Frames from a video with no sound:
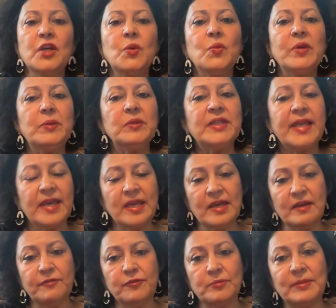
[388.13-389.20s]
We will
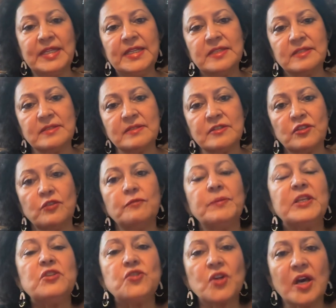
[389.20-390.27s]
hear from leaders who have
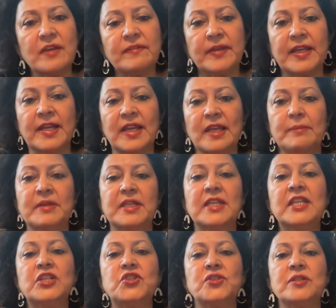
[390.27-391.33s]
been driving climate
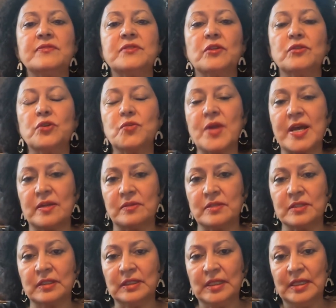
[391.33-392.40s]
initiatives on the
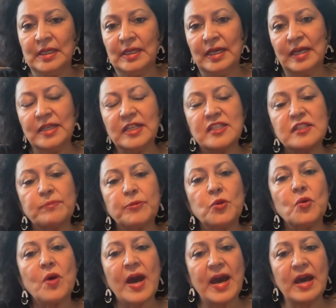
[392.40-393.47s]
ground and
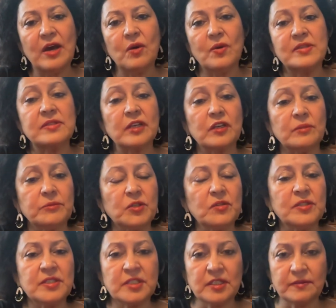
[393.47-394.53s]
explore how, as a
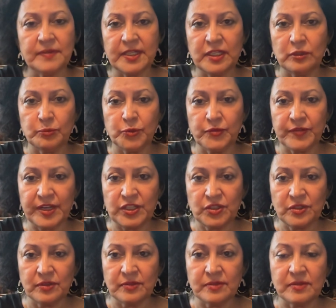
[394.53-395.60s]
community of legal
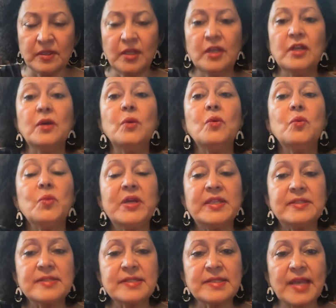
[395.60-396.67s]
professionals, we
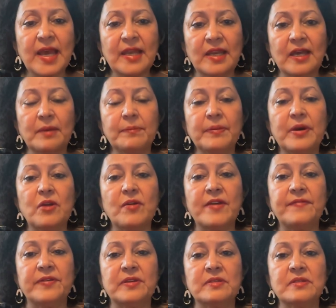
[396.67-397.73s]
can scale up our
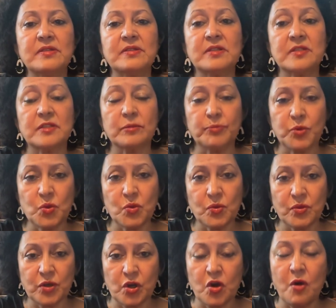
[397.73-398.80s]
efforts to support
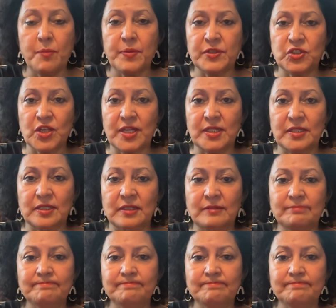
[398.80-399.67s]
the COP agenda.